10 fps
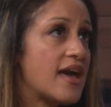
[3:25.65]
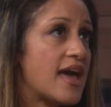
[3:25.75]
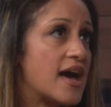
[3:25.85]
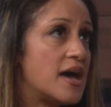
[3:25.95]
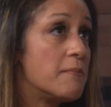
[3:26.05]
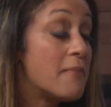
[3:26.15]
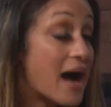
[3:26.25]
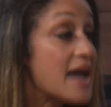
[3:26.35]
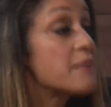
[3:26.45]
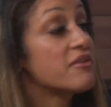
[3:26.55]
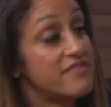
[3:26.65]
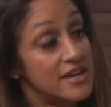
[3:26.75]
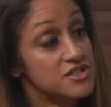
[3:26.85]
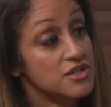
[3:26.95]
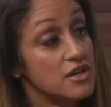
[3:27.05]
and my
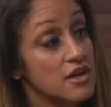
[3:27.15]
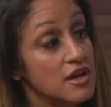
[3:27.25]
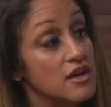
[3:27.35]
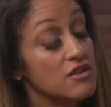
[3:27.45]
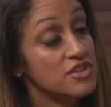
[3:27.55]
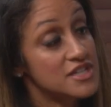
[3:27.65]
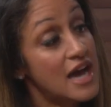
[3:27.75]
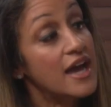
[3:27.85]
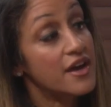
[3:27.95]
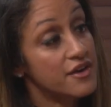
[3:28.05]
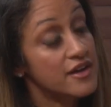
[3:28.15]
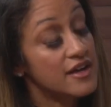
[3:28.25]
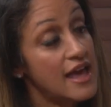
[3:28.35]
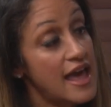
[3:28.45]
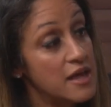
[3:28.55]
professor retired
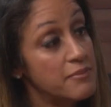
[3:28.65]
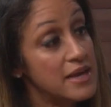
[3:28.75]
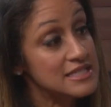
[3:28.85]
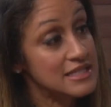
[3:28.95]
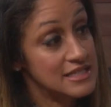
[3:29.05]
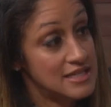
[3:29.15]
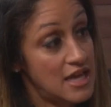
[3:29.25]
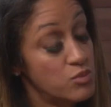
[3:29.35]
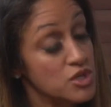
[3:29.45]
and basically said,